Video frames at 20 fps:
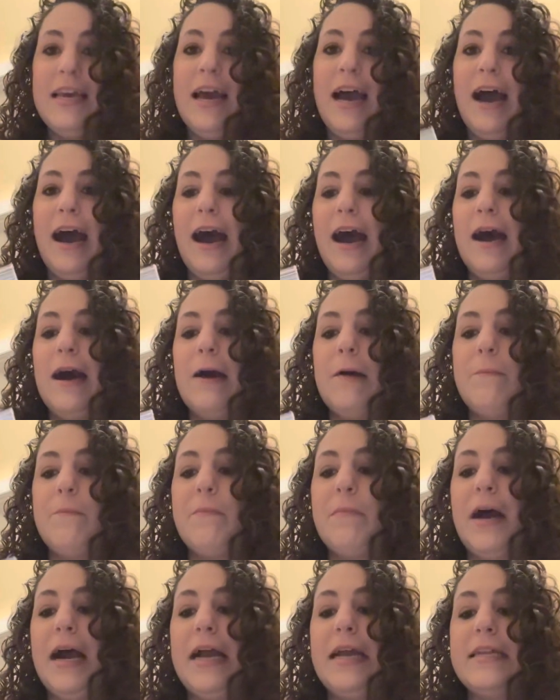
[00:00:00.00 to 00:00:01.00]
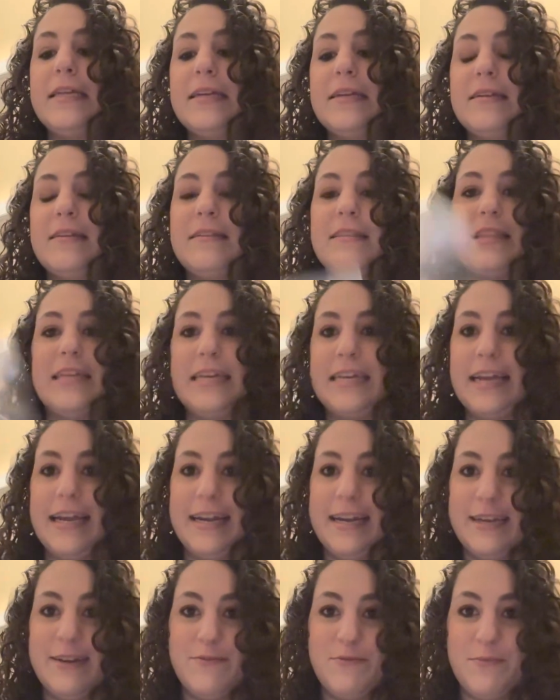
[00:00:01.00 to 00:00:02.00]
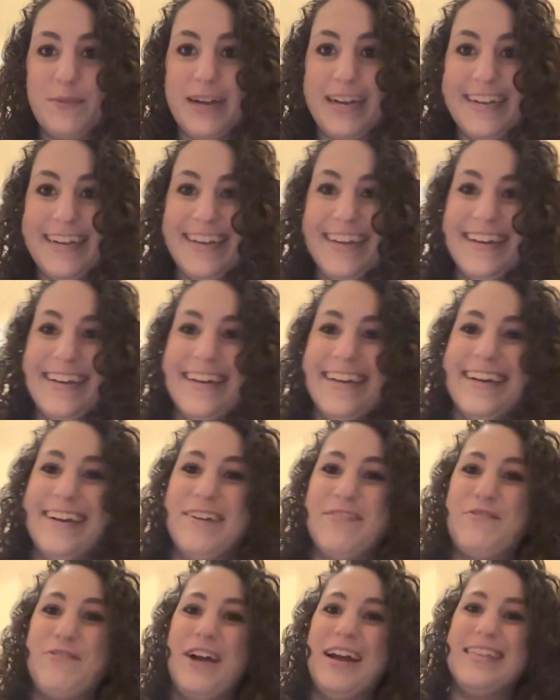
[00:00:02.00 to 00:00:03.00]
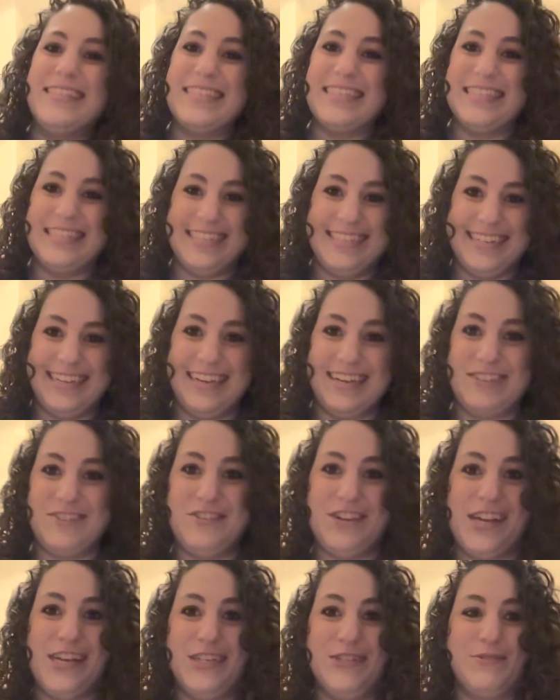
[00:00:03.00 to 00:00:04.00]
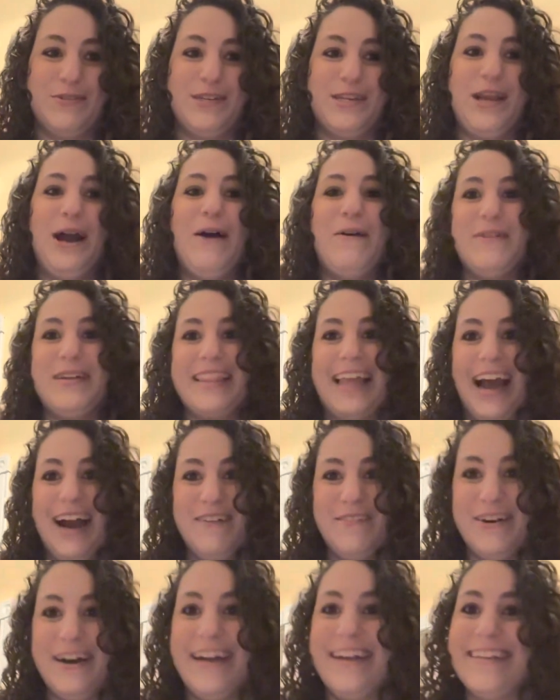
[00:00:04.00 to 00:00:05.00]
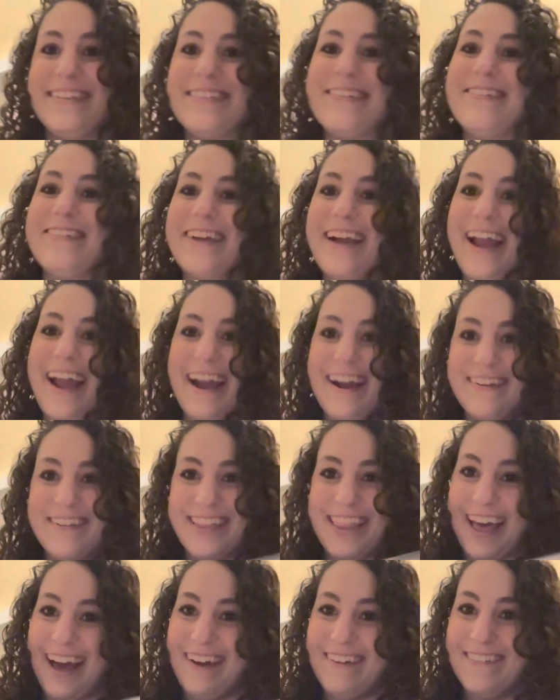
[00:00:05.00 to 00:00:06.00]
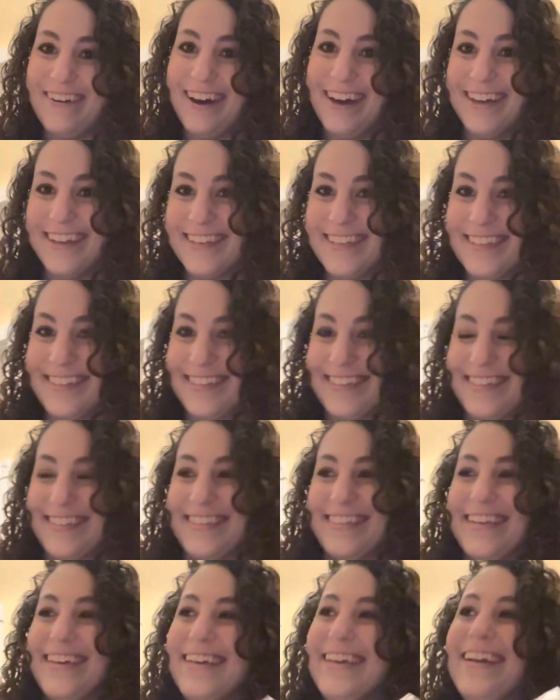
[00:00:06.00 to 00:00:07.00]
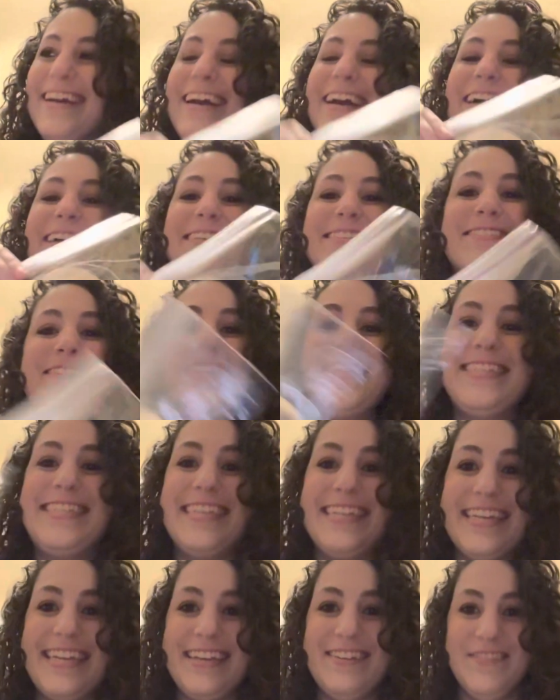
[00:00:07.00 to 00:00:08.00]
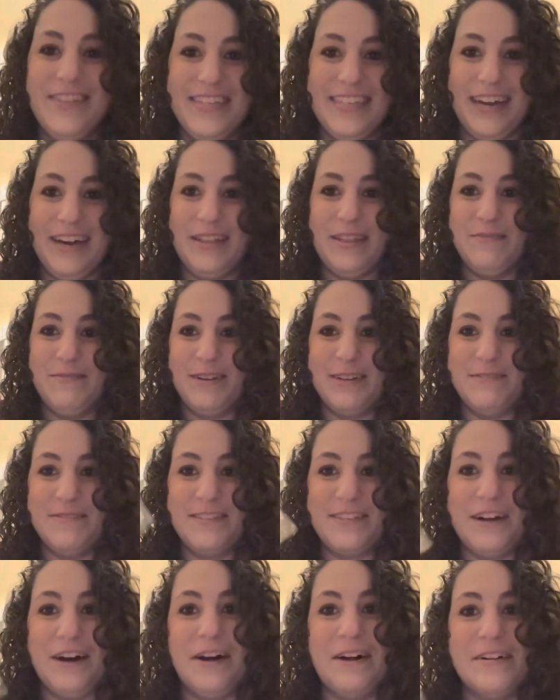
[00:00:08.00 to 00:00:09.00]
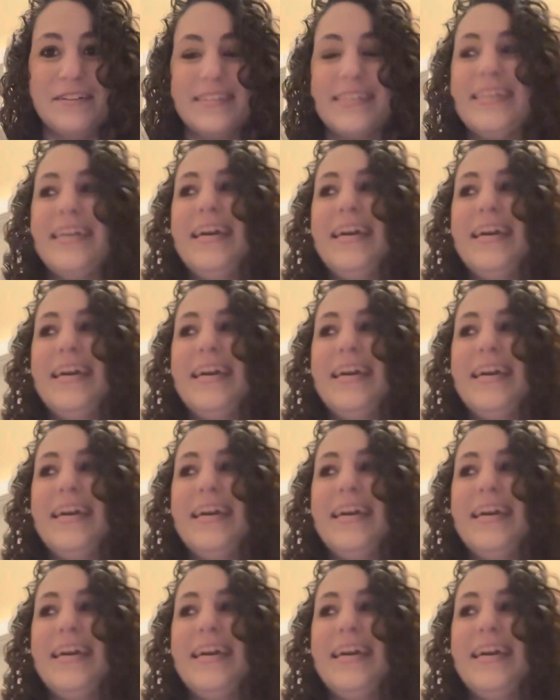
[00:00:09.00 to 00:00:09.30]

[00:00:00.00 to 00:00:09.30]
I didn't think any of my friends in the tea exchange would know what that was or care what that was. So I didn't even tell them what it was called.